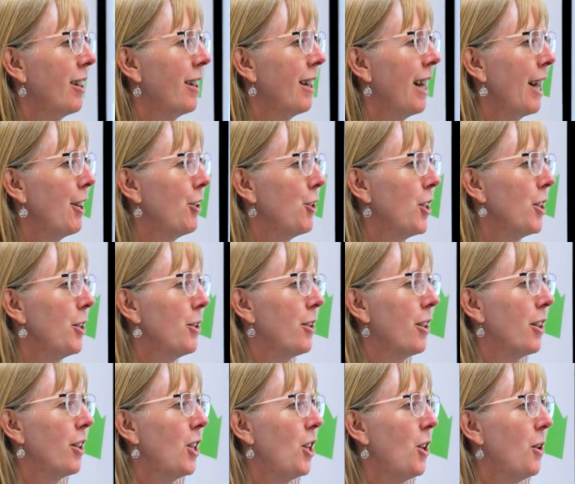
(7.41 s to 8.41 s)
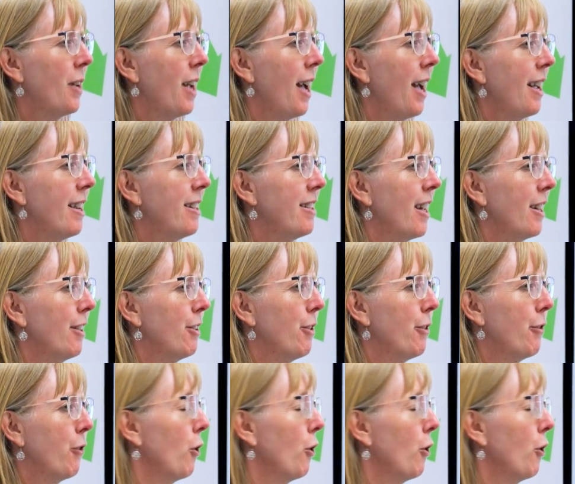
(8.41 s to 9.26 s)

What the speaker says: and Land Use at the UK Centre